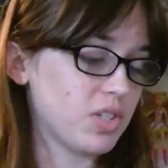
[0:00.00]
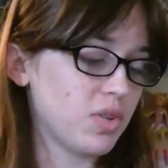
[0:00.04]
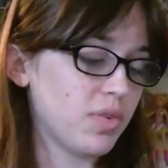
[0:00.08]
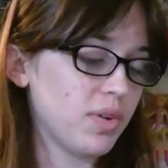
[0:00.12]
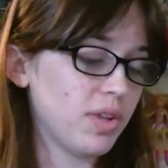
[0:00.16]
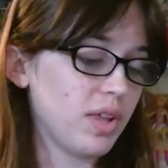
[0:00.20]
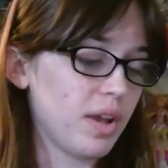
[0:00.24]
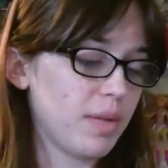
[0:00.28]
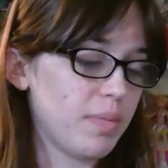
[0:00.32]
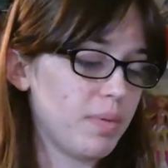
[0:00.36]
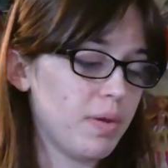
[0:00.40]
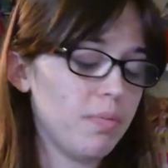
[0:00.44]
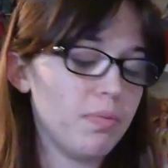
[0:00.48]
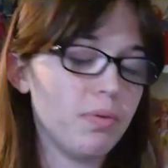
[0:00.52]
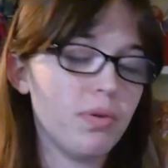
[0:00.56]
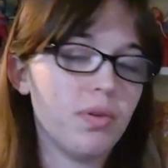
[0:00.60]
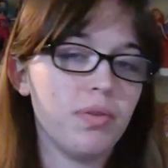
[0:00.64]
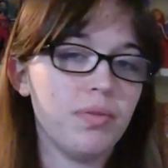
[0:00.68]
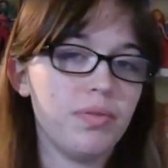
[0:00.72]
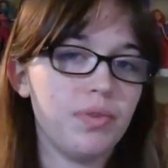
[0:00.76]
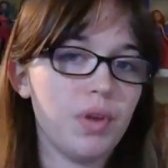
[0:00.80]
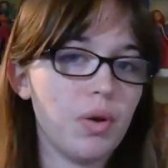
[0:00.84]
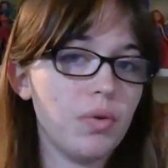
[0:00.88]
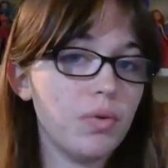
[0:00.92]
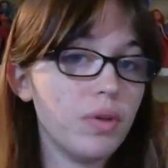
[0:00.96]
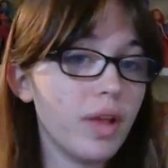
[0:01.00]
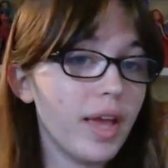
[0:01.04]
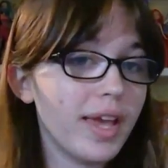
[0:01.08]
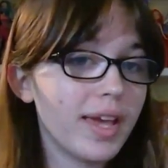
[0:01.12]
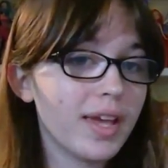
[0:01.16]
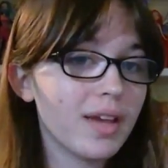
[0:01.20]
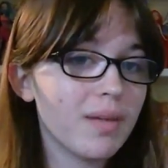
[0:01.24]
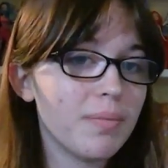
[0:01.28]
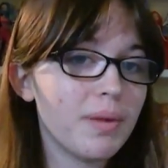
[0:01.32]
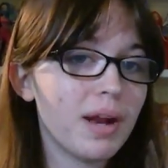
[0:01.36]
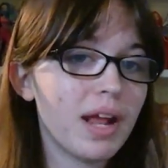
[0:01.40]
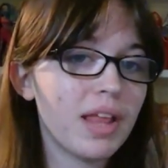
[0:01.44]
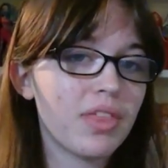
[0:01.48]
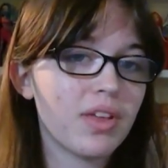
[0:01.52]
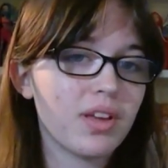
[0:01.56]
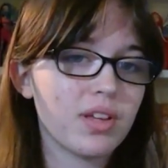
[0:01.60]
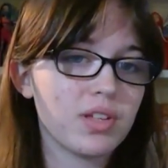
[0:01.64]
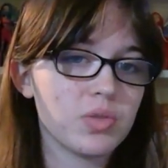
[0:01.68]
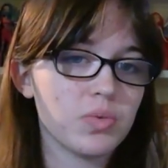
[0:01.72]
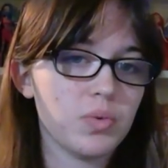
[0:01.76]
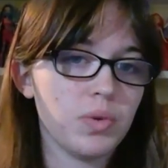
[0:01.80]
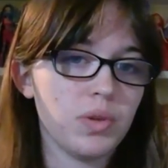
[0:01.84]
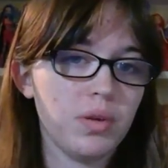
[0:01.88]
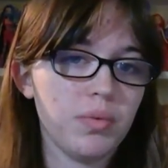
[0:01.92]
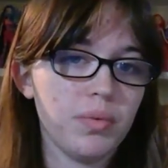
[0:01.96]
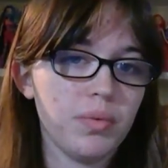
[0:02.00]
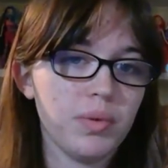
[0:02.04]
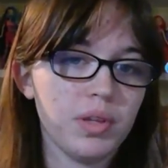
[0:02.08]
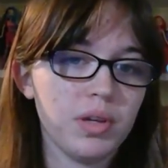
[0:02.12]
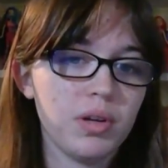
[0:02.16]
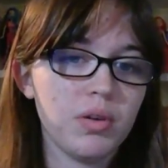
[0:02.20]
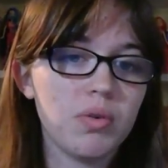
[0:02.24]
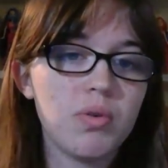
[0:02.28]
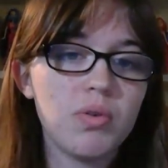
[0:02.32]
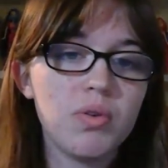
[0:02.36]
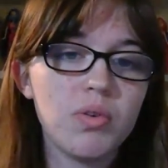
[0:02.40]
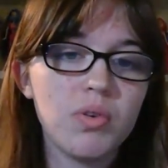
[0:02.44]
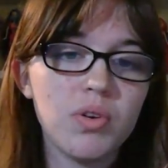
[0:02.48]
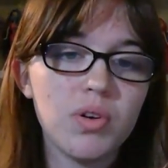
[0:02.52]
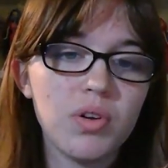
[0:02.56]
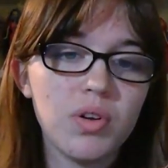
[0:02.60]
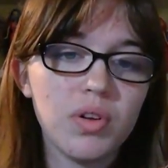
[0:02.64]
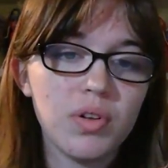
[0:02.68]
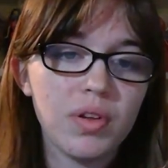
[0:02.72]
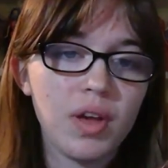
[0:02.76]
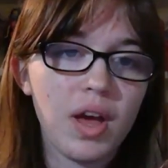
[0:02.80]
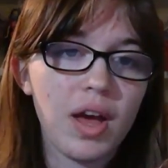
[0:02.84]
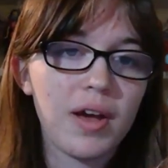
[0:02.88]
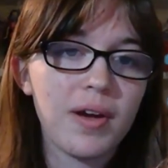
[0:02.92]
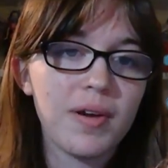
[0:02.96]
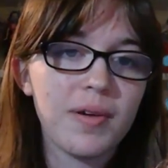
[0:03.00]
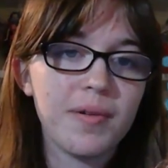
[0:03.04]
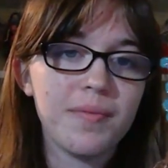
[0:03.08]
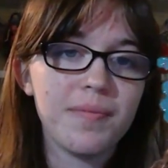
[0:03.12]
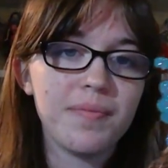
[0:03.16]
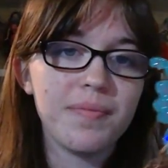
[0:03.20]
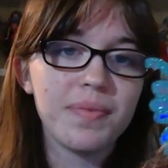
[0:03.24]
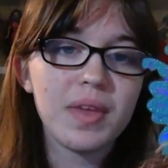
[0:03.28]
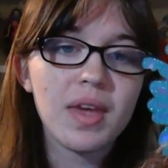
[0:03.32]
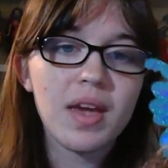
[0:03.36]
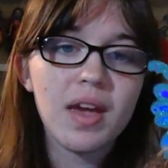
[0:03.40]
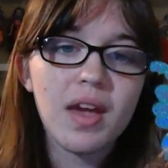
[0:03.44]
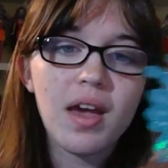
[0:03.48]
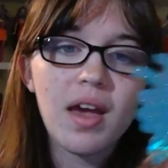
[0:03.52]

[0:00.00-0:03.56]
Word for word: I know a lot of people don't like it, but I think it's really, really cool. Um,